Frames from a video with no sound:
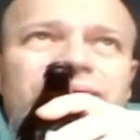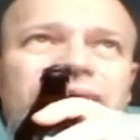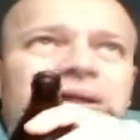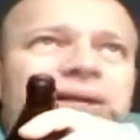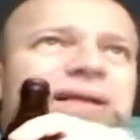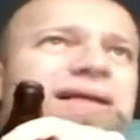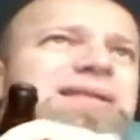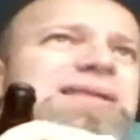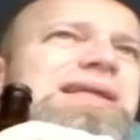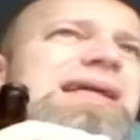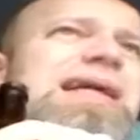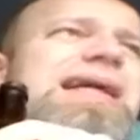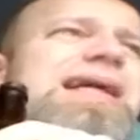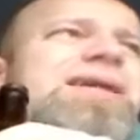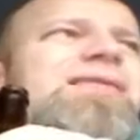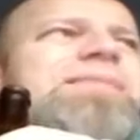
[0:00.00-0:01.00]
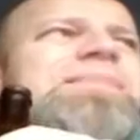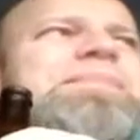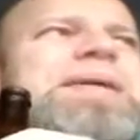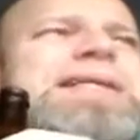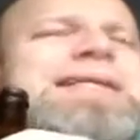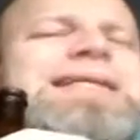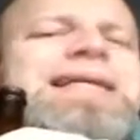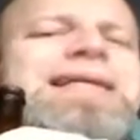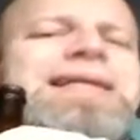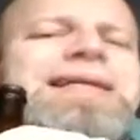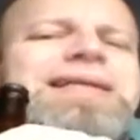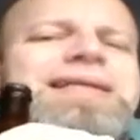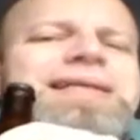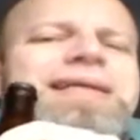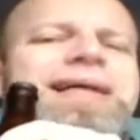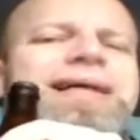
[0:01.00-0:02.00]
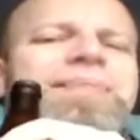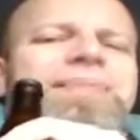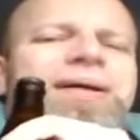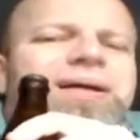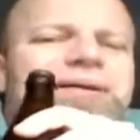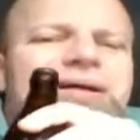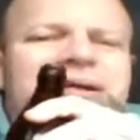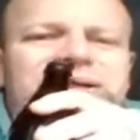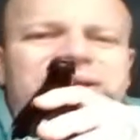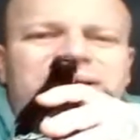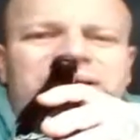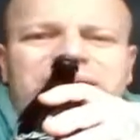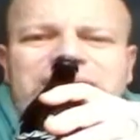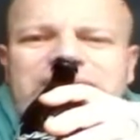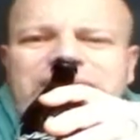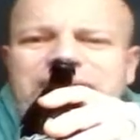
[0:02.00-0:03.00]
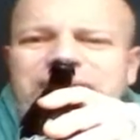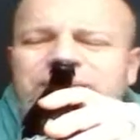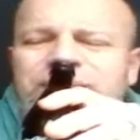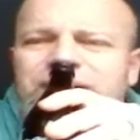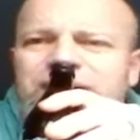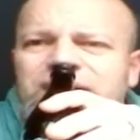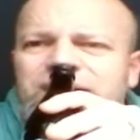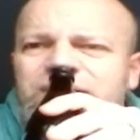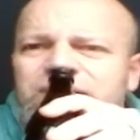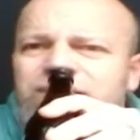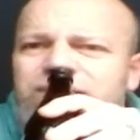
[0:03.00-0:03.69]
And there's a hint of biscuitness there, but only a tiny hint. But